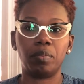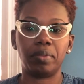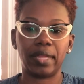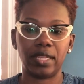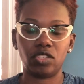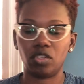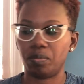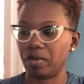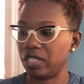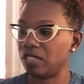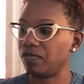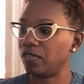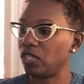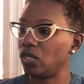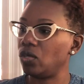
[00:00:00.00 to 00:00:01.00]
plants are best
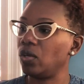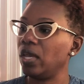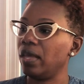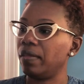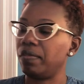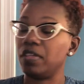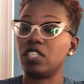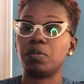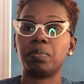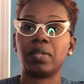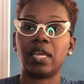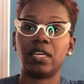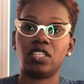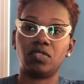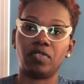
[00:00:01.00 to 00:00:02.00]
for you, this
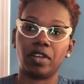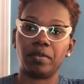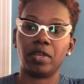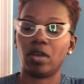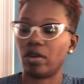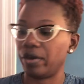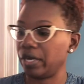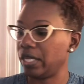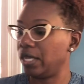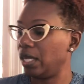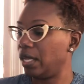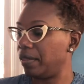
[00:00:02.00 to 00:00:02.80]
plant is very hardy.